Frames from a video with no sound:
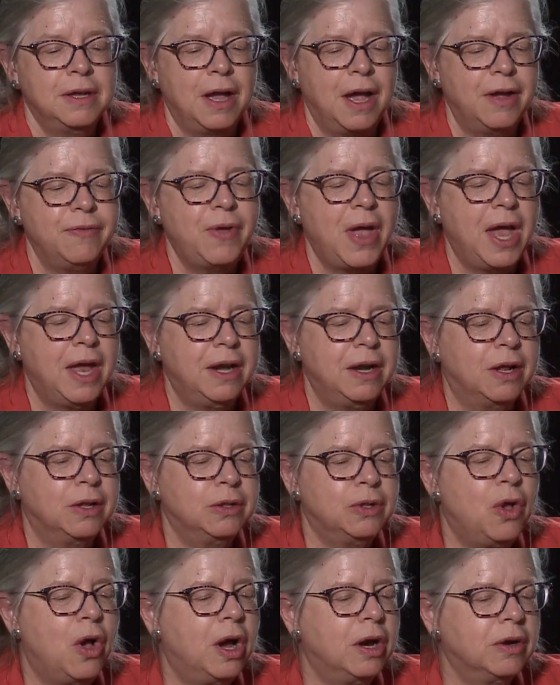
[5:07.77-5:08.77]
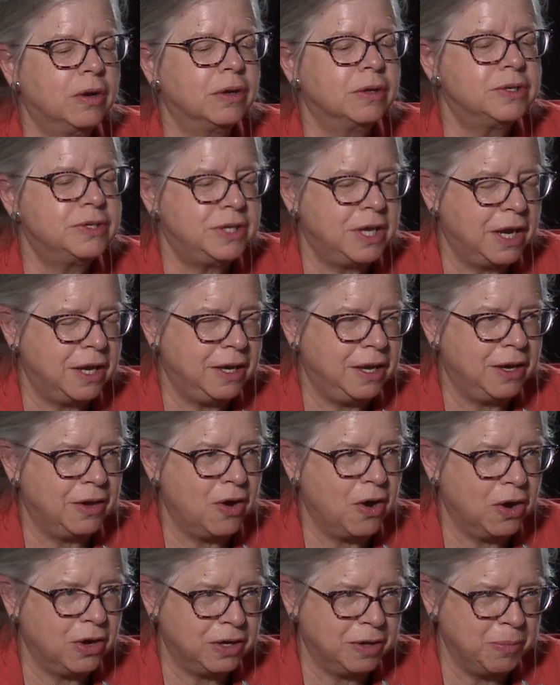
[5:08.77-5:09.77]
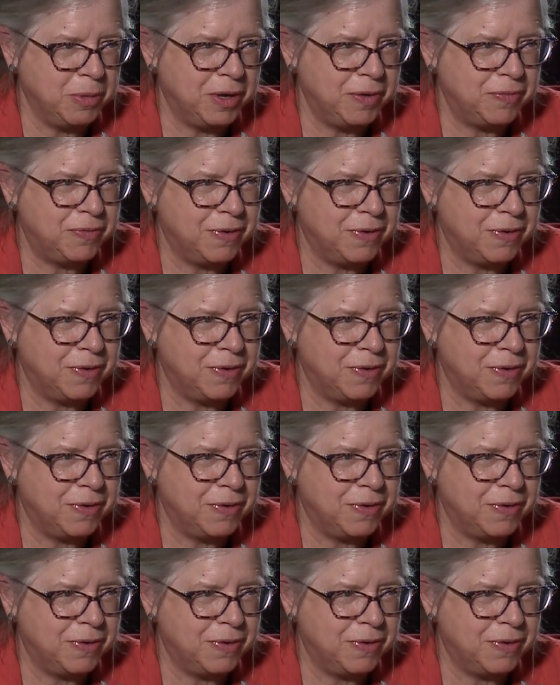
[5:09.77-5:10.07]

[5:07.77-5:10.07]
I've had a long-standing argument